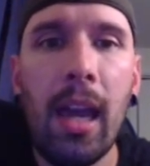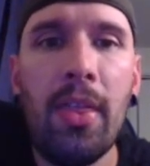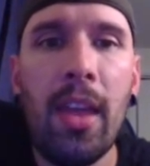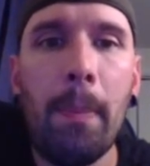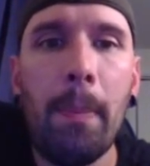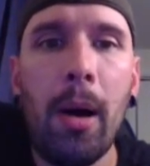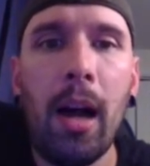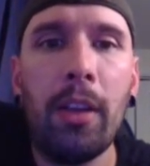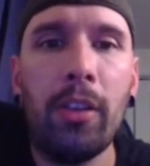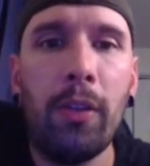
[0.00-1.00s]
and that
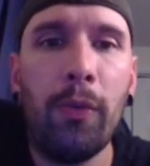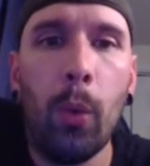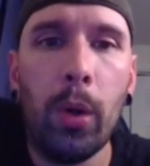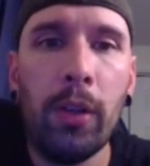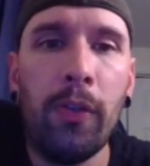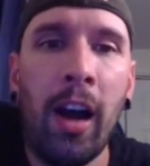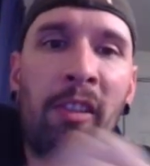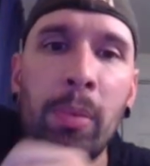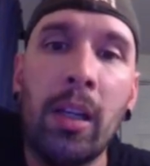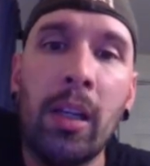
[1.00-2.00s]
positive
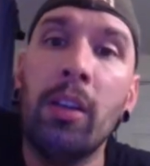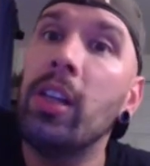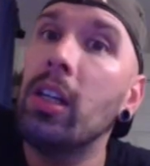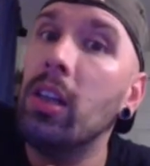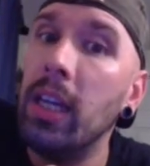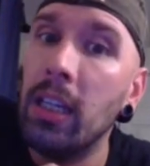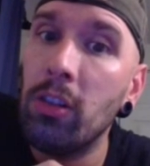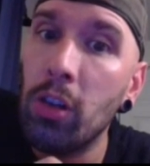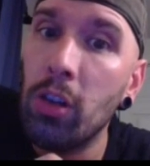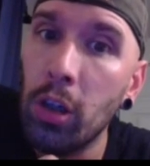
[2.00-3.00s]
45 because they're
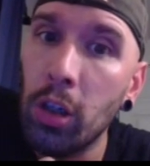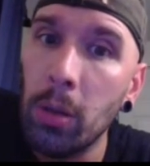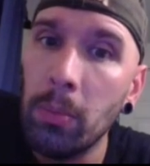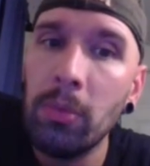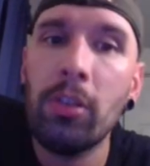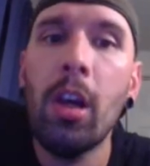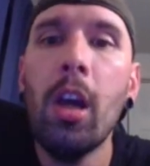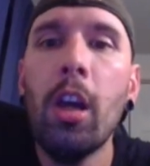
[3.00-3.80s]
like terms.